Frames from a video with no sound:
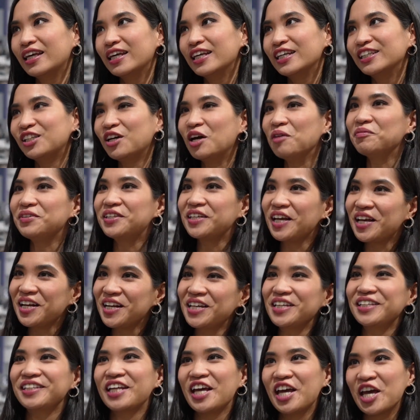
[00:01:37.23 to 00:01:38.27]
So I'm
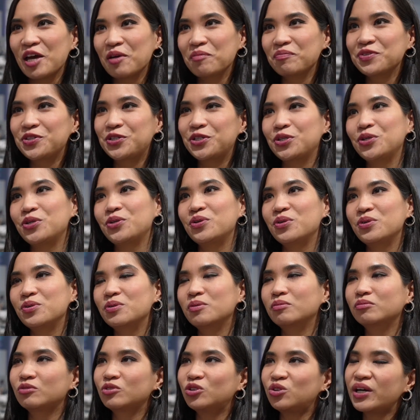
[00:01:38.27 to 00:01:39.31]
telling them to
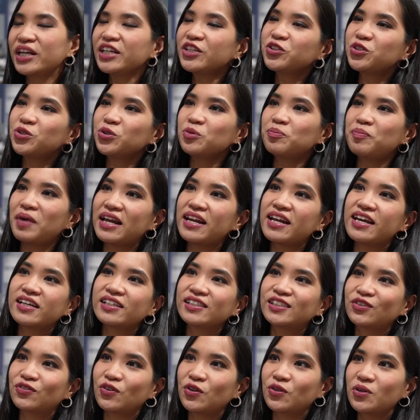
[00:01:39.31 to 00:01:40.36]
try to
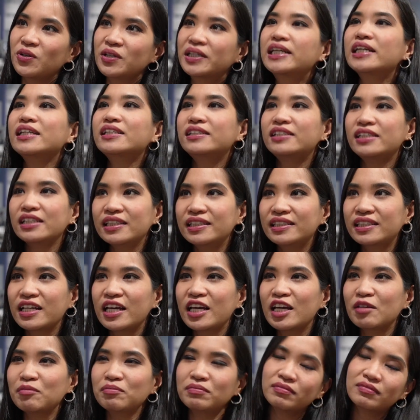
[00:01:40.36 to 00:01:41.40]
balance the hit
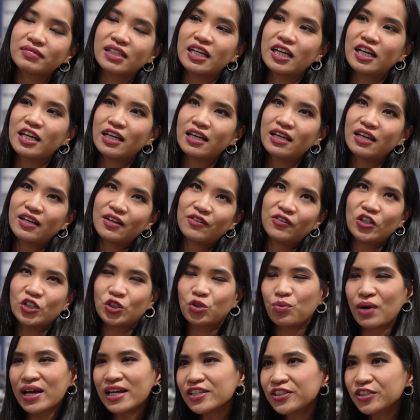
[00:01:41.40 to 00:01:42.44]
system, because
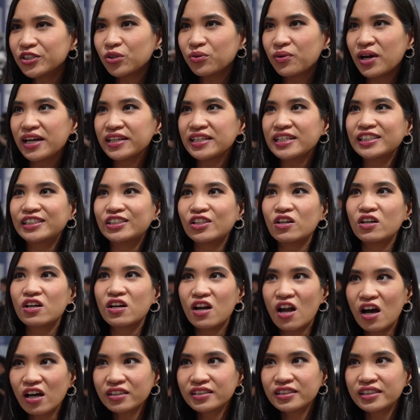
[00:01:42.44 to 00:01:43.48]
once the run is a
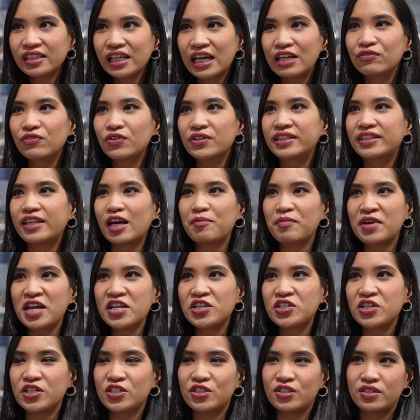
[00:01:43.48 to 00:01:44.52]
lot and the
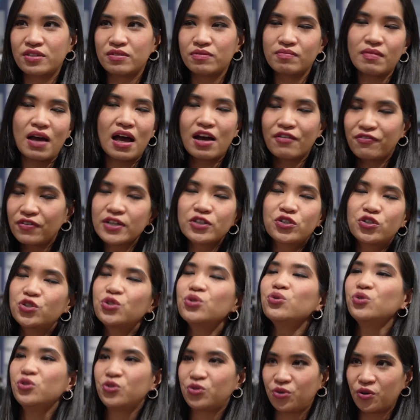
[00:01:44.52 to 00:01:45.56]
damage is, I think,
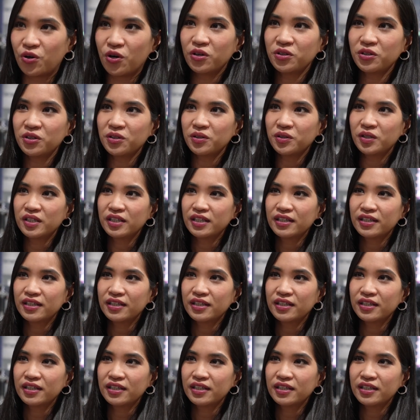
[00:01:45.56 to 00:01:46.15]
too strong.